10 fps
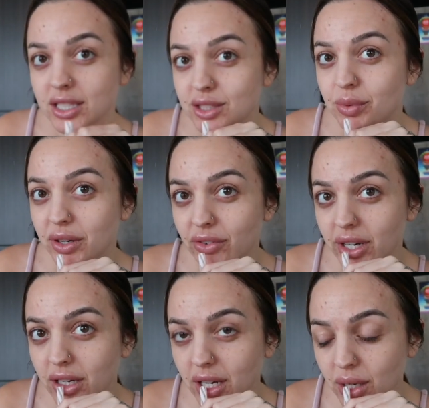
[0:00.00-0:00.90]
It's pretty
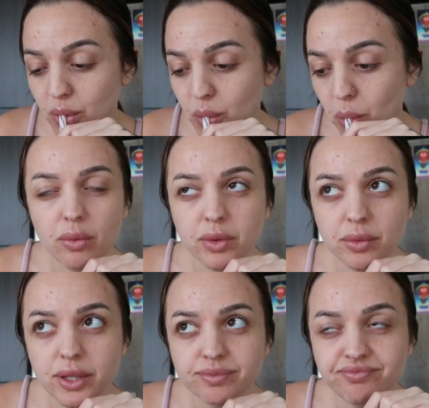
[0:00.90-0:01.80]
freaking good.
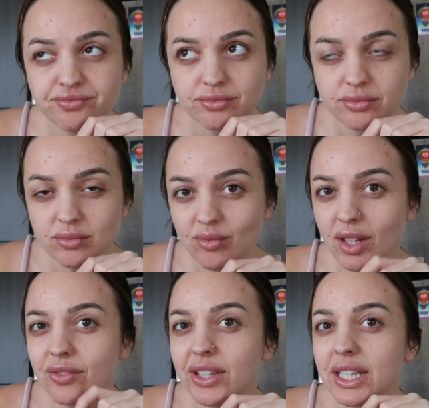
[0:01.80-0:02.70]

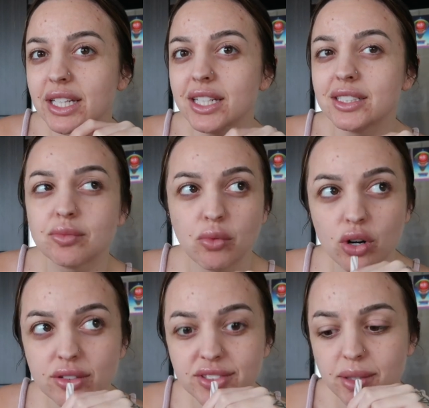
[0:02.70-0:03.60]
I feel like it needs
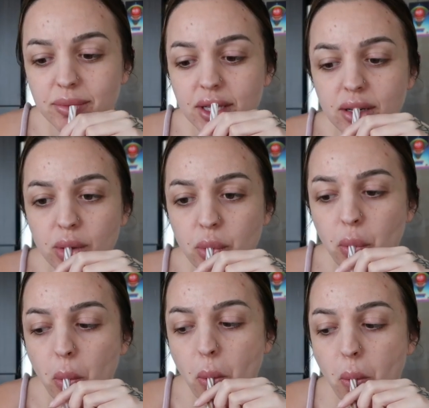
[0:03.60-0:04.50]
more of something.
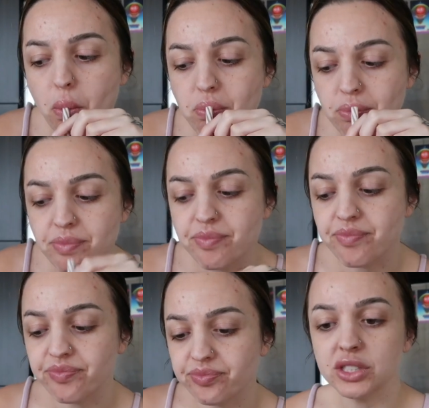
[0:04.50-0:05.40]

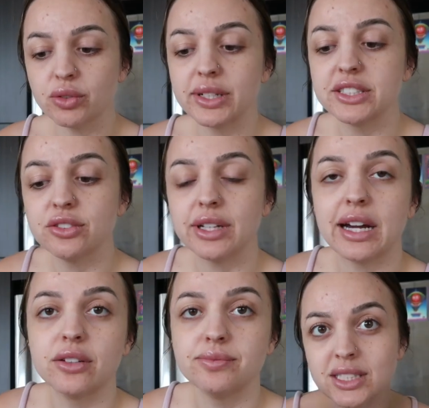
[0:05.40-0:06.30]
So what I do
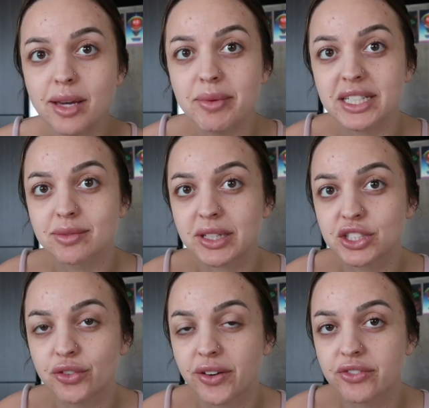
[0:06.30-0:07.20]
now is I mix my
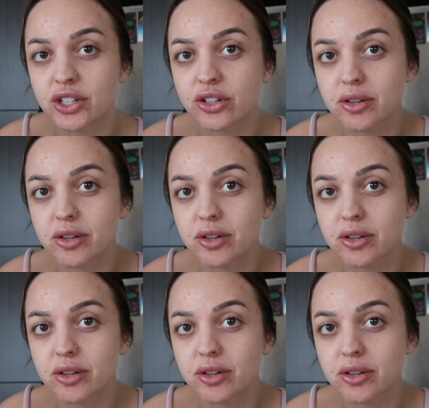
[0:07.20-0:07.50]
two favorite